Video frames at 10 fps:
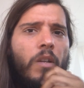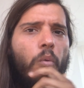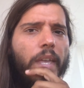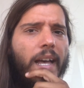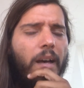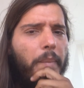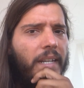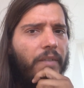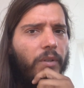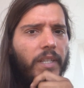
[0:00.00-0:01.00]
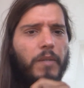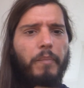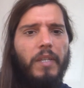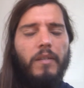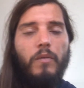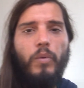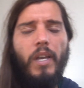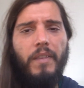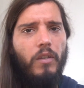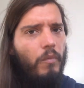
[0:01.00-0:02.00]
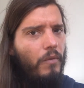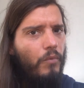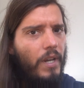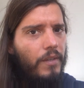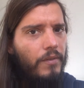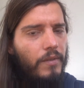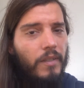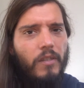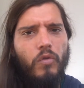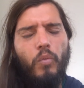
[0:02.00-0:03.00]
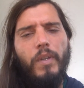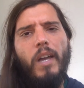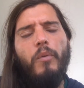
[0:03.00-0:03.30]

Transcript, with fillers: We are a benevolent species. We are the human race. This is who we are.